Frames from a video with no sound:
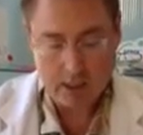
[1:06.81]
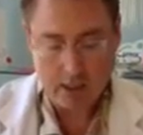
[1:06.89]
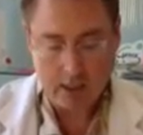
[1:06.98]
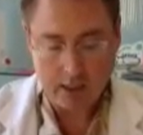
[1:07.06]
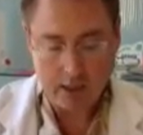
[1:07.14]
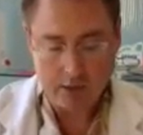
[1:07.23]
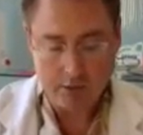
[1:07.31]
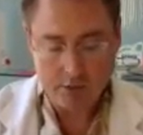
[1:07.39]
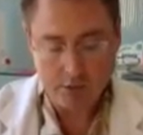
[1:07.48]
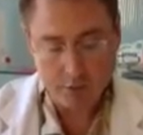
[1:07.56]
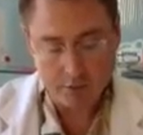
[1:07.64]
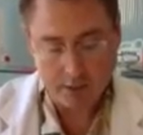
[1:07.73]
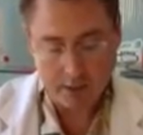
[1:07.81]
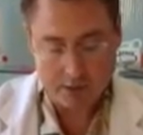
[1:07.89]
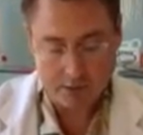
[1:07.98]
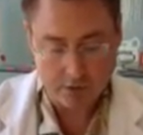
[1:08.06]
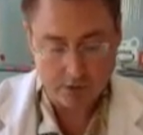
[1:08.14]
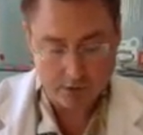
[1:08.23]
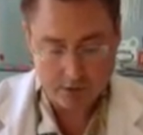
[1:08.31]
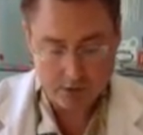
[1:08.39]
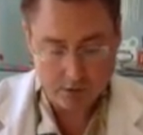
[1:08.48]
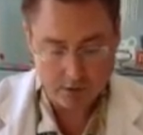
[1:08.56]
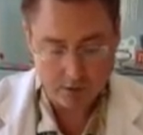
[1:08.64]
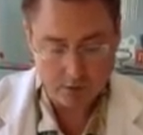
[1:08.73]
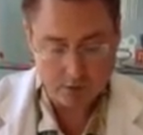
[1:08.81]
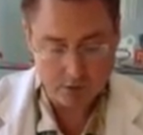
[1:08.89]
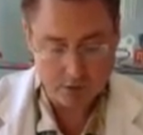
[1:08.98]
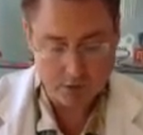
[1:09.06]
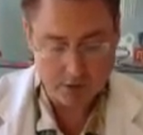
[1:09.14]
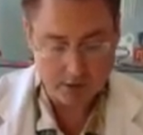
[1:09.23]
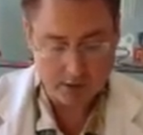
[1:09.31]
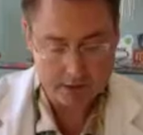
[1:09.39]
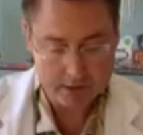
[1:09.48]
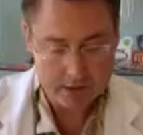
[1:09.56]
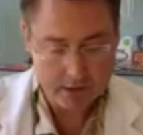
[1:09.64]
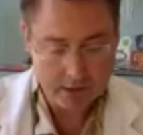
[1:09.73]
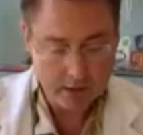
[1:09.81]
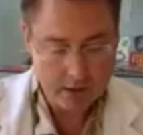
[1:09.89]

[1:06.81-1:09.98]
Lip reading: The drawbacks are it does only two things,